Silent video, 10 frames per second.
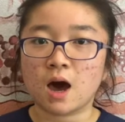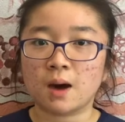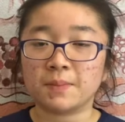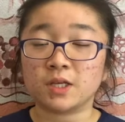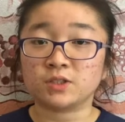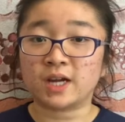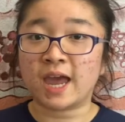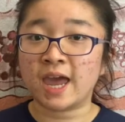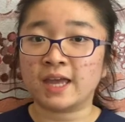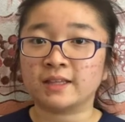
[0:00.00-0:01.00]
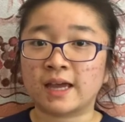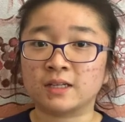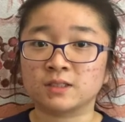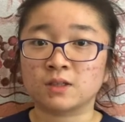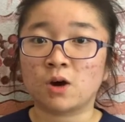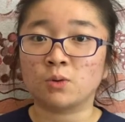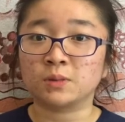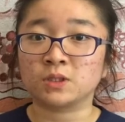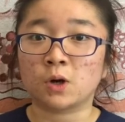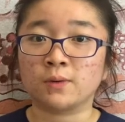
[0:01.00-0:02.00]
in your head that is
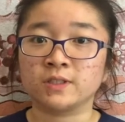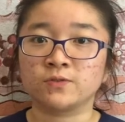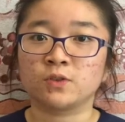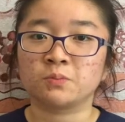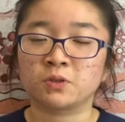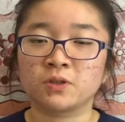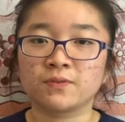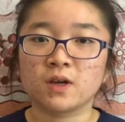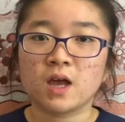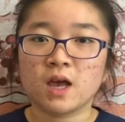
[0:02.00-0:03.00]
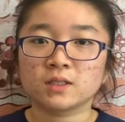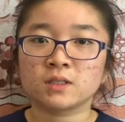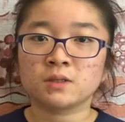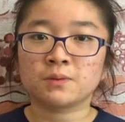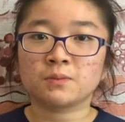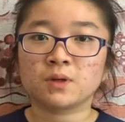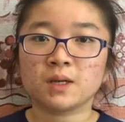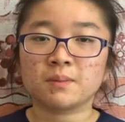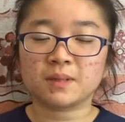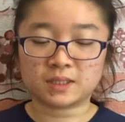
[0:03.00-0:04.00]
almost always foolproof. So what
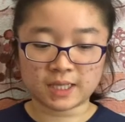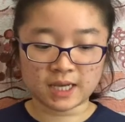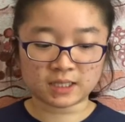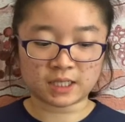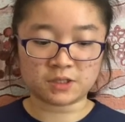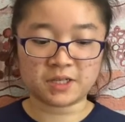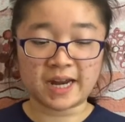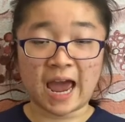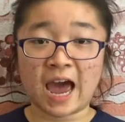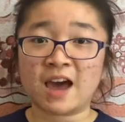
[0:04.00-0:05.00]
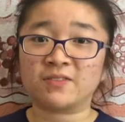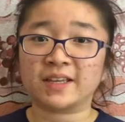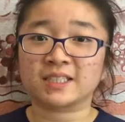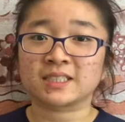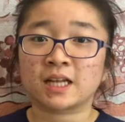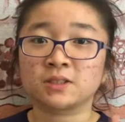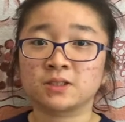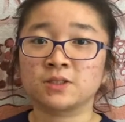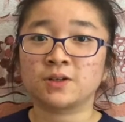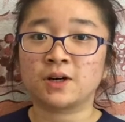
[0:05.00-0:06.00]
I'm saying is that you need to have like a
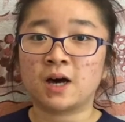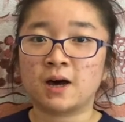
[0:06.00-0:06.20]
skeletal